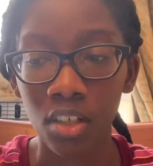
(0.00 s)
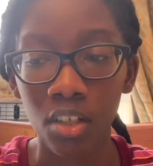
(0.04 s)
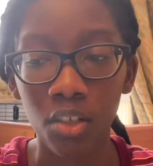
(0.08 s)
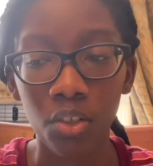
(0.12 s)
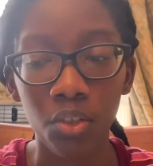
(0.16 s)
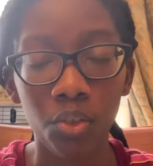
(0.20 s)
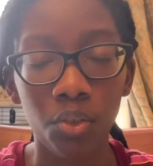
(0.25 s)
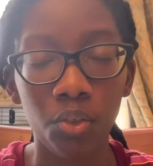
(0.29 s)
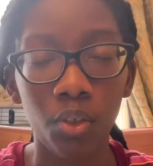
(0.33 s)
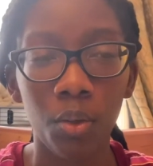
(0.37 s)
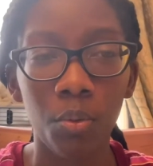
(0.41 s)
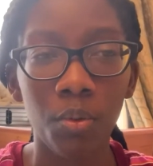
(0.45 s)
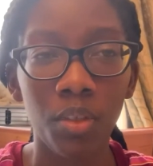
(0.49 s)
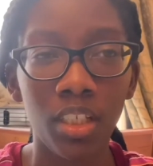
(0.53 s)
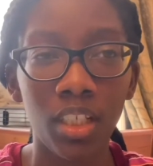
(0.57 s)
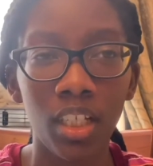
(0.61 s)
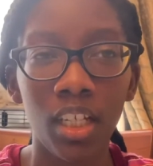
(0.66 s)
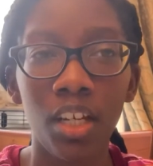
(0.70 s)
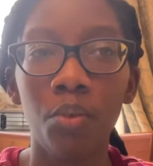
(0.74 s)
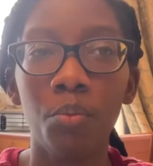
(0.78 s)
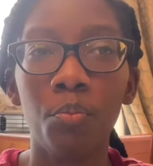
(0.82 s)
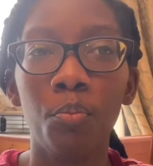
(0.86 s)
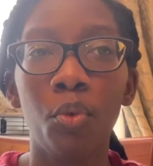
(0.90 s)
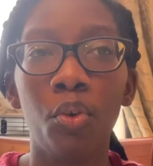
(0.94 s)
So I would
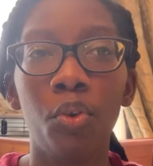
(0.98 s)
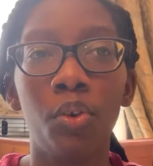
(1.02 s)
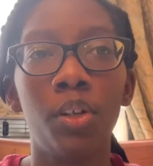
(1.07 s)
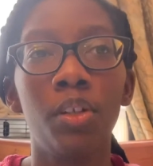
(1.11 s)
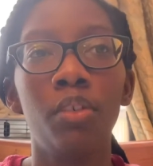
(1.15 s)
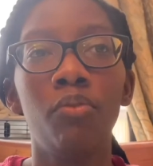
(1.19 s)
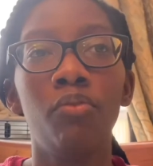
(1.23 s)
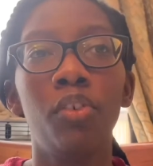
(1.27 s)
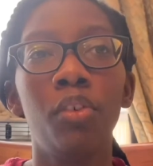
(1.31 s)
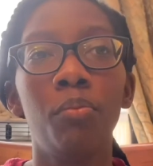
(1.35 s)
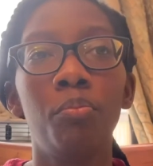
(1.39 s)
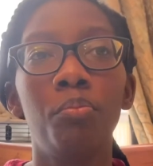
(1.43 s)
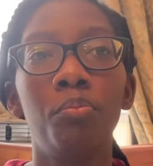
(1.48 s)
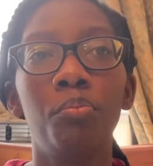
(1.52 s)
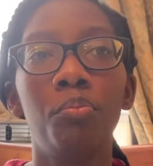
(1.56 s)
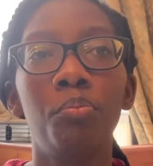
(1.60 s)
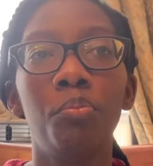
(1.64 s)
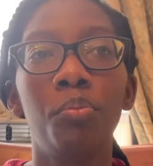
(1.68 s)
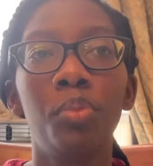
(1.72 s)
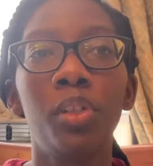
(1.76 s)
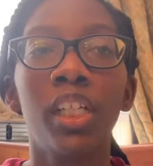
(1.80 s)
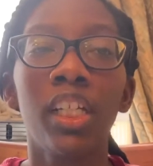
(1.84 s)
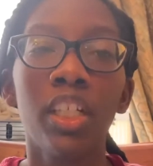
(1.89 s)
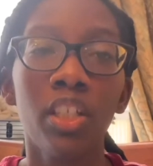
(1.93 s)
say I'm more of a
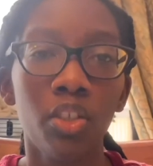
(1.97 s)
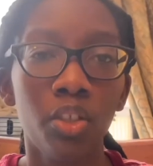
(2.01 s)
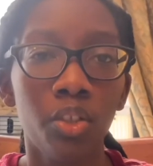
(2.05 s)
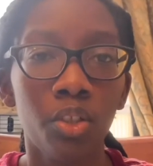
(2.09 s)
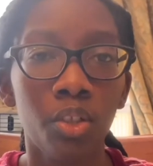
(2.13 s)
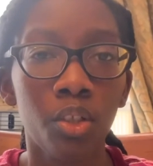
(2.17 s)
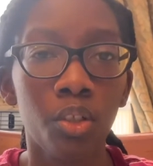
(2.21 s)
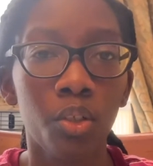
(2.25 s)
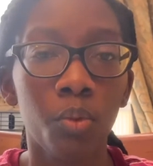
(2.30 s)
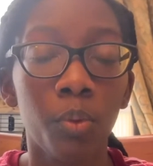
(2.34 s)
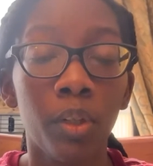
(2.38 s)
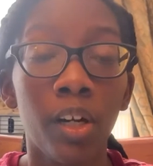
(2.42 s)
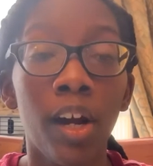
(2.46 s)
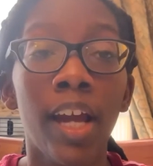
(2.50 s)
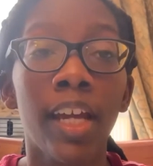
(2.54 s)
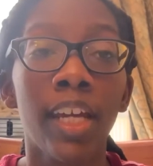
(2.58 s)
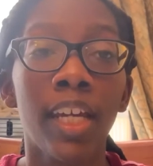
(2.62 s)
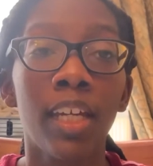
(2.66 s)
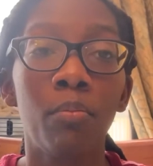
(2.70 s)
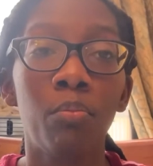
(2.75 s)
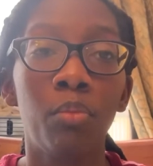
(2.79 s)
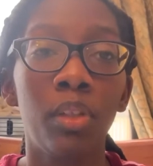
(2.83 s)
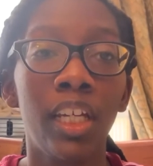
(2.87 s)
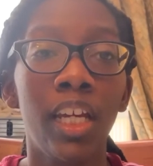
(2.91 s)
planter, where I
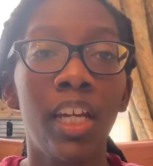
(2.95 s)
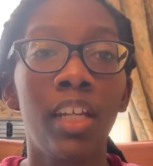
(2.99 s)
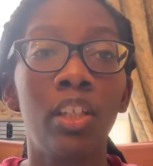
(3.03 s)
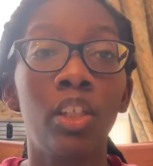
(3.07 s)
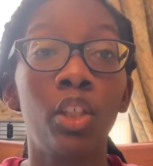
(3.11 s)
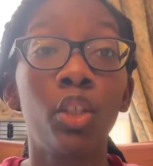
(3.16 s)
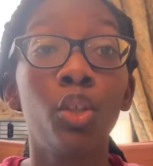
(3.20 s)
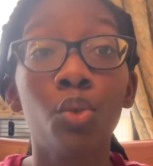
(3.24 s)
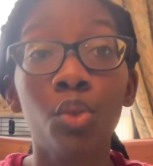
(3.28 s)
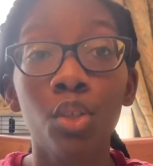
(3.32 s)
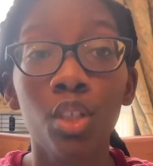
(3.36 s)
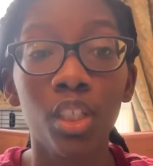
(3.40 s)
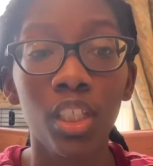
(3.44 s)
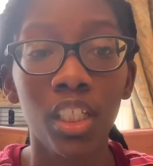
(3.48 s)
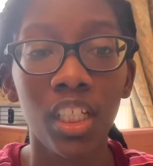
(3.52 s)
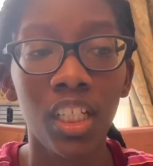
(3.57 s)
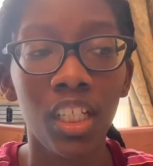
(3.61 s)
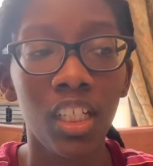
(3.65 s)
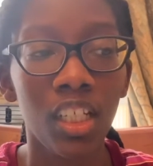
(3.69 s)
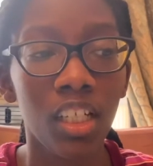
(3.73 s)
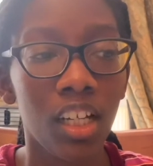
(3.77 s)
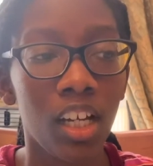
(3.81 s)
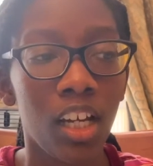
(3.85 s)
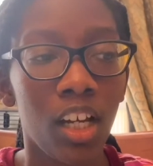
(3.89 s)
can plan
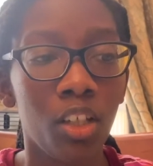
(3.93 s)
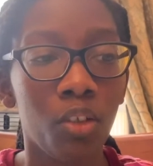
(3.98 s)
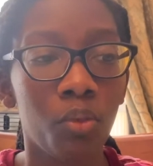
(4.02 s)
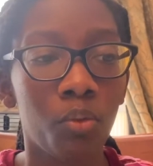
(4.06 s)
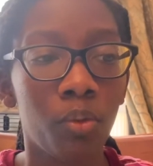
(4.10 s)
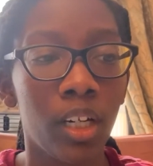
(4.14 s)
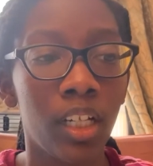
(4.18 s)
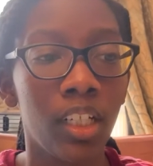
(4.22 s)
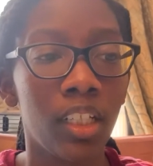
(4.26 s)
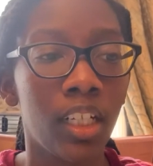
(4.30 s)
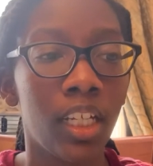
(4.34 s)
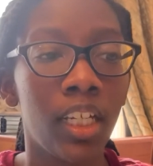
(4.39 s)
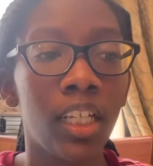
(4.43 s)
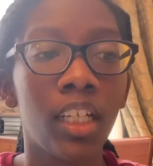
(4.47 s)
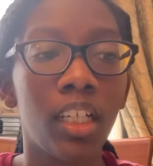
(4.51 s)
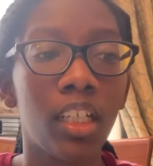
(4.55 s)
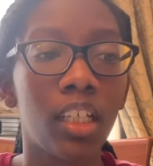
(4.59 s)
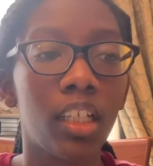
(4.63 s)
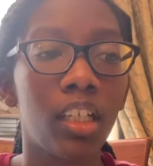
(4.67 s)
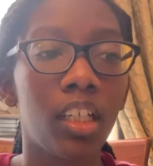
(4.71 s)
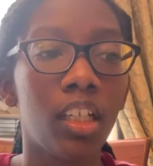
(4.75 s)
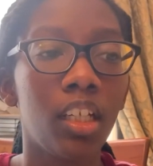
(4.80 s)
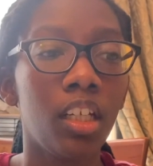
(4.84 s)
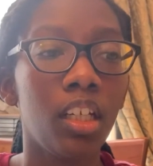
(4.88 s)
loosely. I'll write
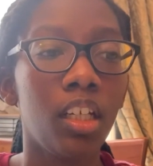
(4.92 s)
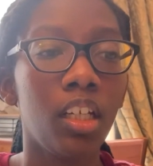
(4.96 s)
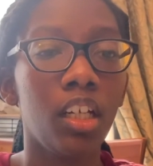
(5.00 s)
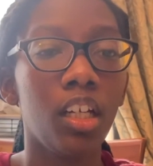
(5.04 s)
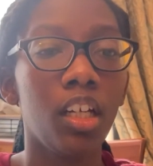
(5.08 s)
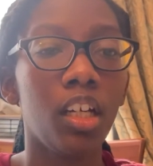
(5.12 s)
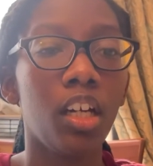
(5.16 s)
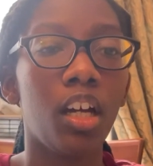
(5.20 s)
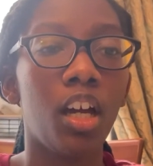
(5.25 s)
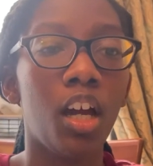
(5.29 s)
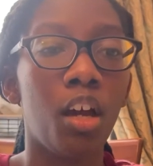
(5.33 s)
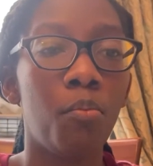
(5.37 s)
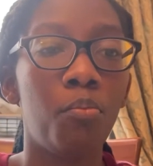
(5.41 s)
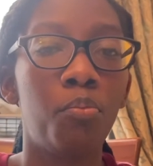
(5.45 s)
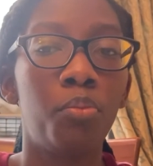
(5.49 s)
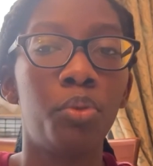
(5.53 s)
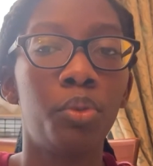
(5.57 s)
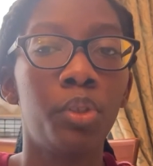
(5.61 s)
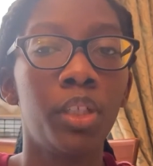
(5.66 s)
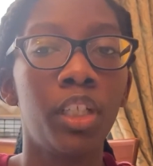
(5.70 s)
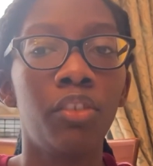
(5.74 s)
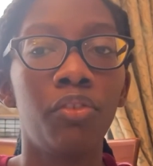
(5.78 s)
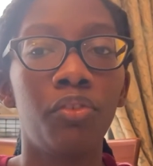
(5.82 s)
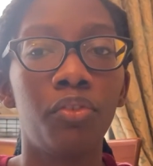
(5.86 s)
a
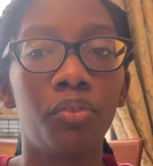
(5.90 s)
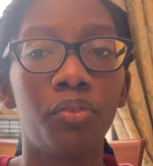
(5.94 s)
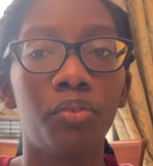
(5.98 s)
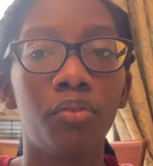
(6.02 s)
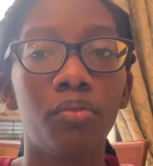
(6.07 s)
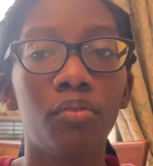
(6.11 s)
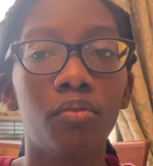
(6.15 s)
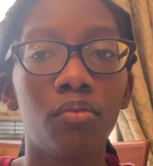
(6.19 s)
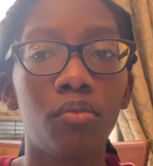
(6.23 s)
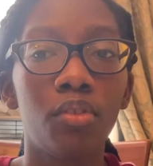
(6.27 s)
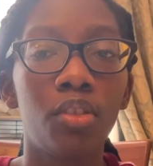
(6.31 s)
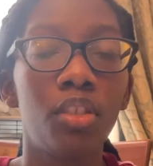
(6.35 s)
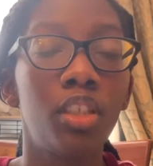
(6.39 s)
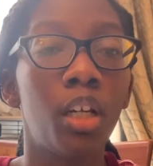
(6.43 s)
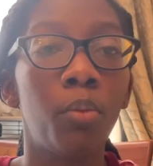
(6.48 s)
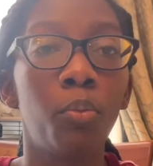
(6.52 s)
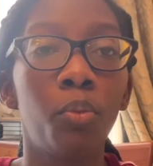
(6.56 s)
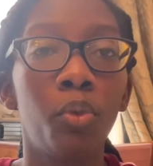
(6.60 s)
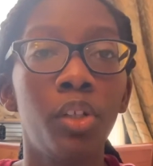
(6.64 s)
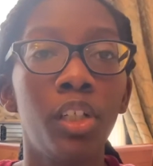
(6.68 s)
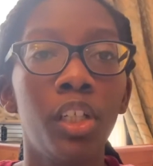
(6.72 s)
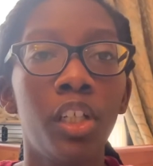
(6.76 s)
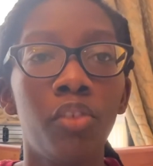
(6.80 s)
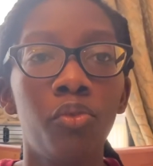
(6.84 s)
brief
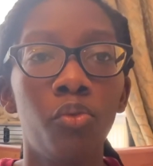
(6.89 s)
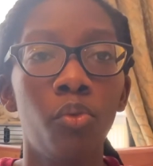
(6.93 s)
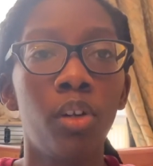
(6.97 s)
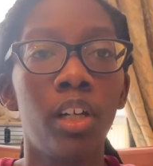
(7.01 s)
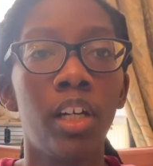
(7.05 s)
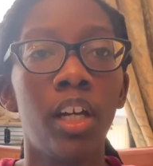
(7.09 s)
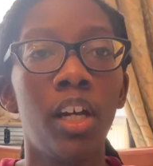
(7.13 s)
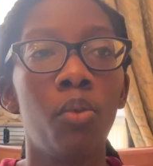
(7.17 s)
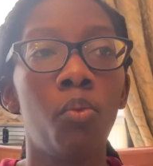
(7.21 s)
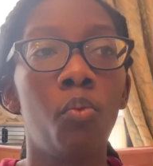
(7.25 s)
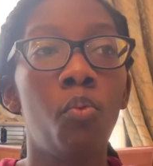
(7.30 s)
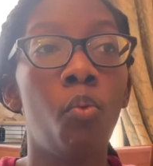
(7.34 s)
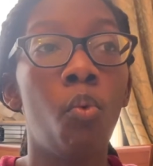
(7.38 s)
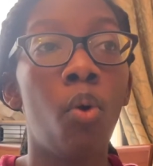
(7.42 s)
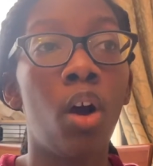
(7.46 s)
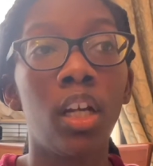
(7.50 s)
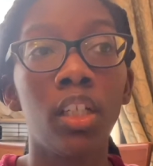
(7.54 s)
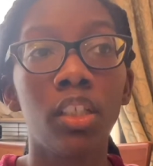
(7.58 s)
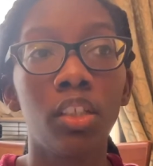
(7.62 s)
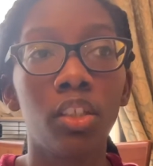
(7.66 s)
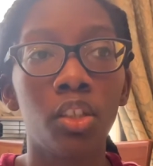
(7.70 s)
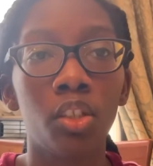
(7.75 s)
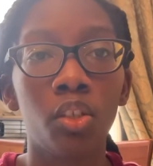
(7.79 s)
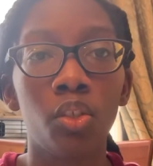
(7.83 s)
summary of what I
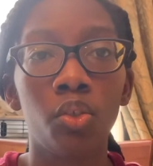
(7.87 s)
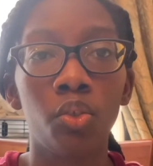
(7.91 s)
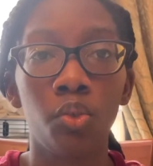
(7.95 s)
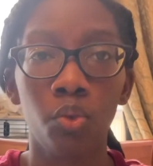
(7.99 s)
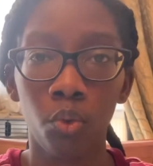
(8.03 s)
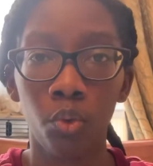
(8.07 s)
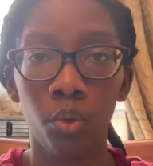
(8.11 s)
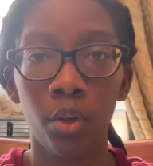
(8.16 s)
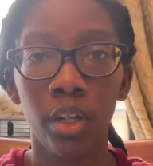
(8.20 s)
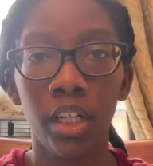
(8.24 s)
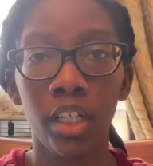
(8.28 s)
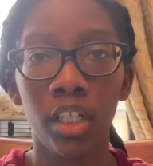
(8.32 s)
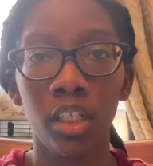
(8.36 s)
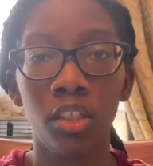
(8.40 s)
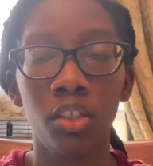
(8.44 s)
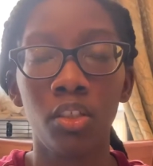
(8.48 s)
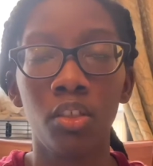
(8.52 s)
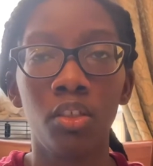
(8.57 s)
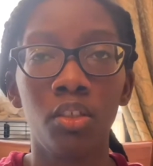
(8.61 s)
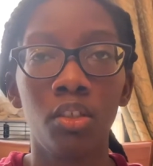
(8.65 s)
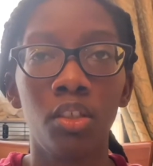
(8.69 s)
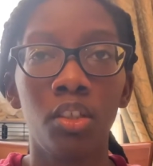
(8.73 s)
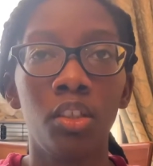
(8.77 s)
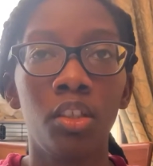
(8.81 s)
want the story
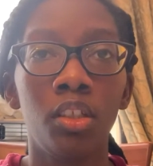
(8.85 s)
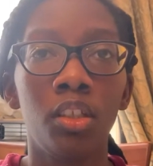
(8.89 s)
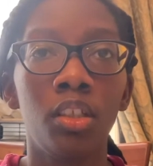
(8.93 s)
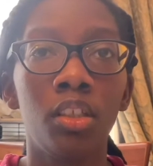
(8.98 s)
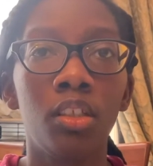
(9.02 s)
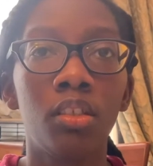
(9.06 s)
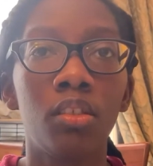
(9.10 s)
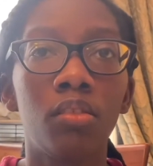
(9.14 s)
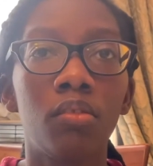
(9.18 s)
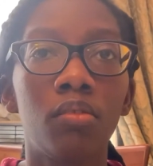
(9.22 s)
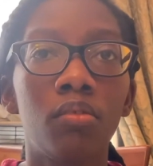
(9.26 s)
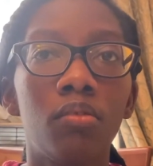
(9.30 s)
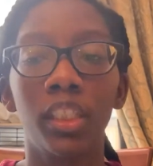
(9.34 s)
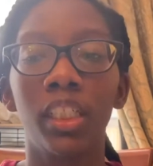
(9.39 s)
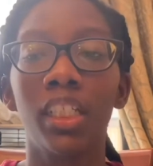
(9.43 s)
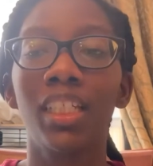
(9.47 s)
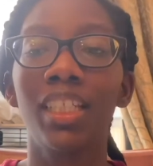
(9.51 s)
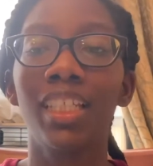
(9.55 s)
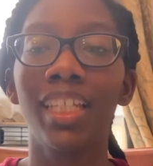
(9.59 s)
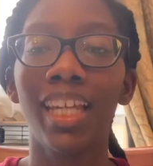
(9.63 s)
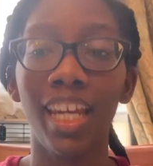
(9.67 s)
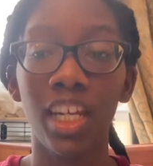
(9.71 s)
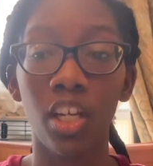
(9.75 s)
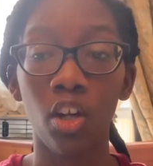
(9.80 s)
to really
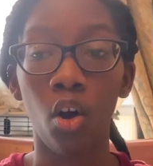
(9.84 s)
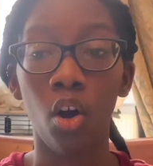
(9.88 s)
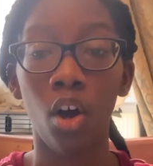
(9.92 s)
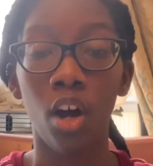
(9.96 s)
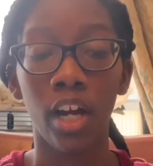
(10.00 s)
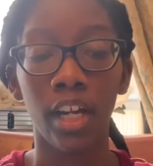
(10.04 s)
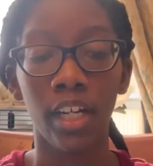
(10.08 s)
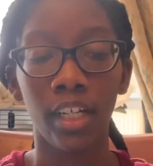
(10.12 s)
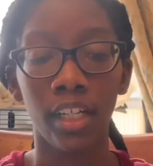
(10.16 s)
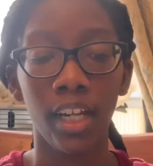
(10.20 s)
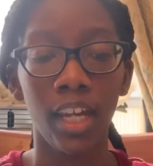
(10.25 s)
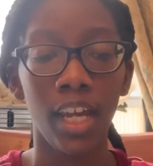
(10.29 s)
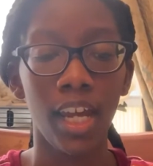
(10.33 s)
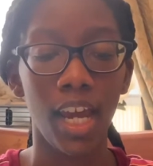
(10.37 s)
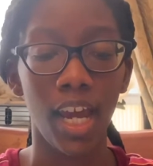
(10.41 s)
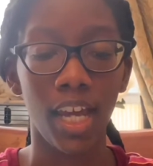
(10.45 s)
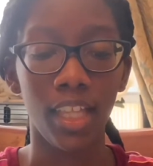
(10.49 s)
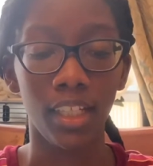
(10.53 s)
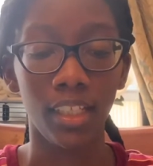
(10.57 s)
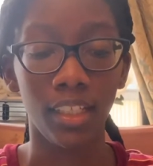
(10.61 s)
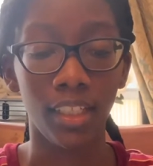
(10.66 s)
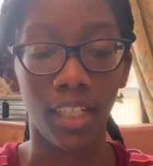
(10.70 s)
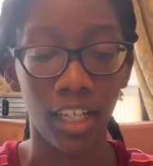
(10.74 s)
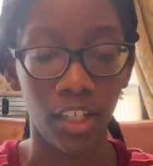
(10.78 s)
take on
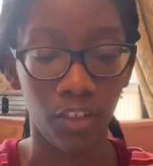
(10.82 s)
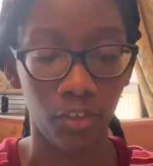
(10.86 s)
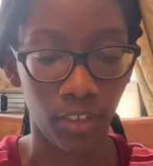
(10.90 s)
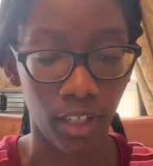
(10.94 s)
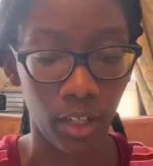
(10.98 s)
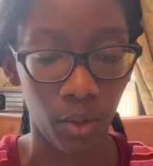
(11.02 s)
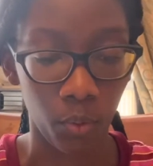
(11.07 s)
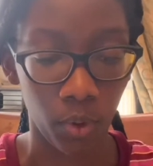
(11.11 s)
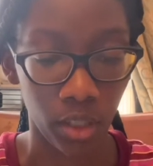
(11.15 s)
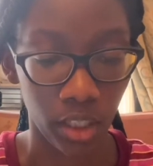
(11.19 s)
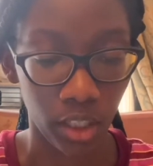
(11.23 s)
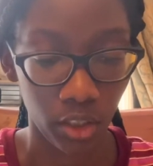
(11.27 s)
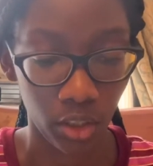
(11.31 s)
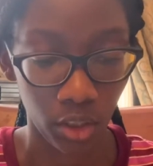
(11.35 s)
and the life I want it to